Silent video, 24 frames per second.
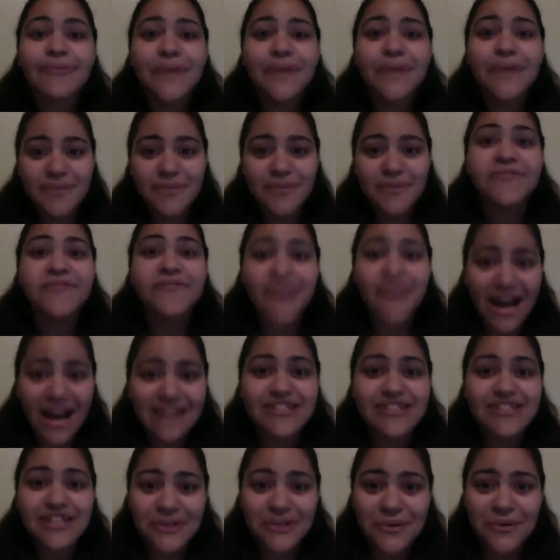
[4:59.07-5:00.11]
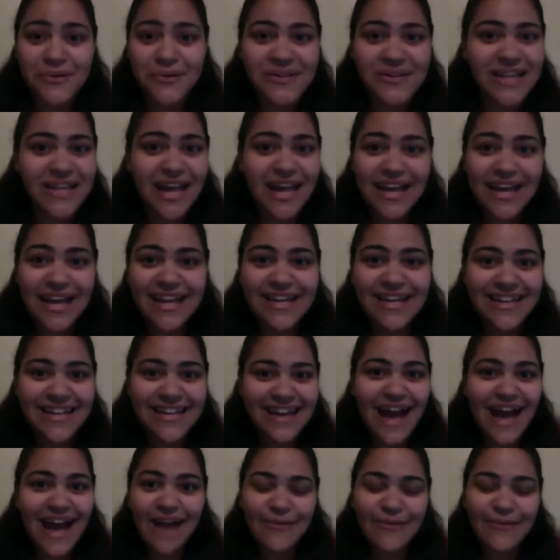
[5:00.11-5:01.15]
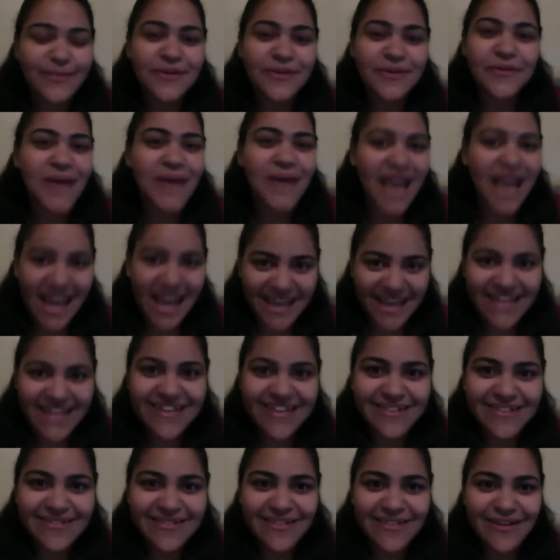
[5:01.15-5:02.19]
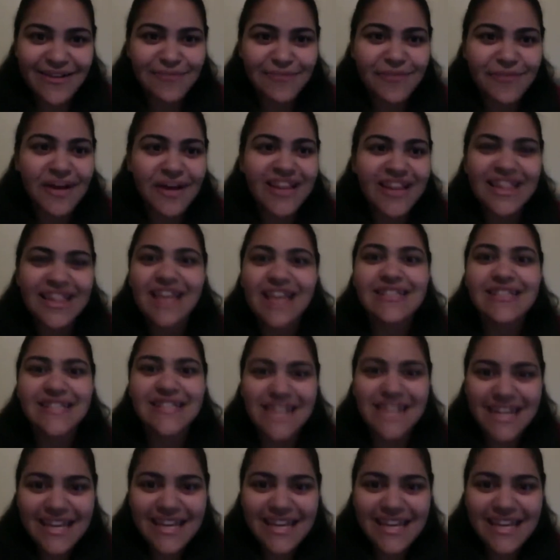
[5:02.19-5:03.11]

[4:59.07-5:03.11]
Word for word: would have been fine too. Like, I would have been okay. But they didn't